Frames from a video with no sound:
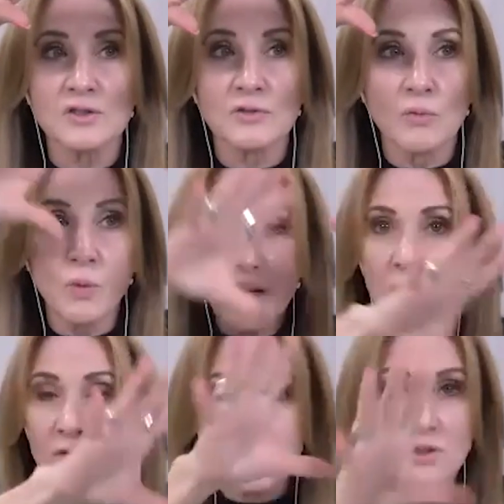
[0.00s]
you're aware
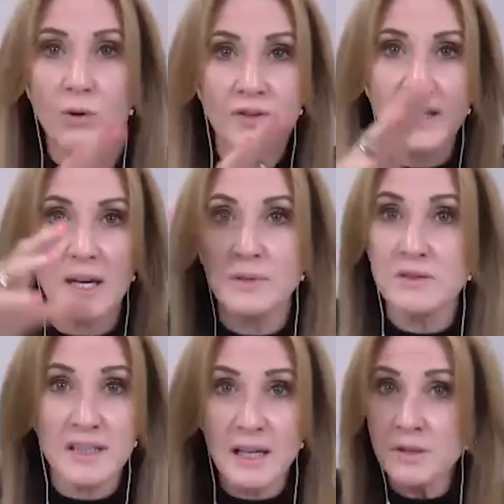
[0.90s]
of this whole thing happening
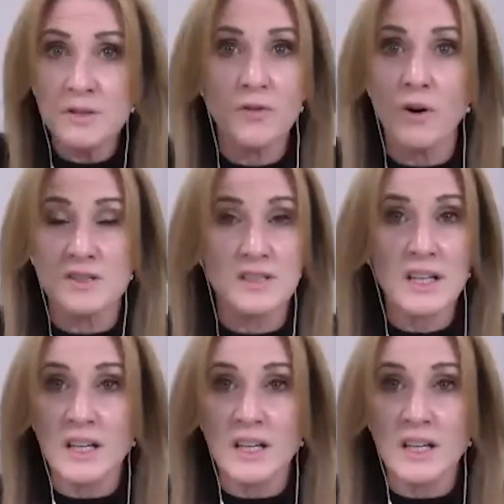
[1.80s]
because it happens fast.